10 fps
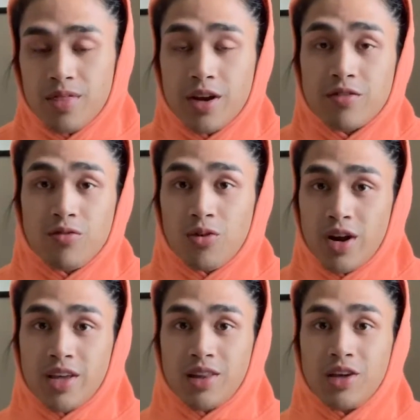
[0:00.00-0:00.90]
therefore
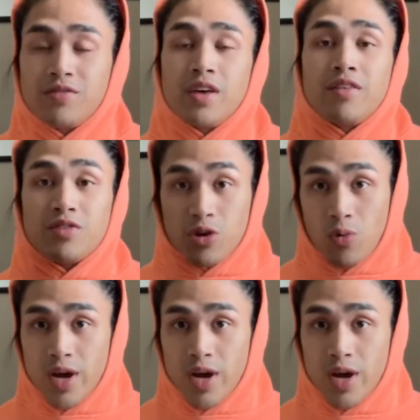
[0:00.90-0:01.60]
I can lift heavier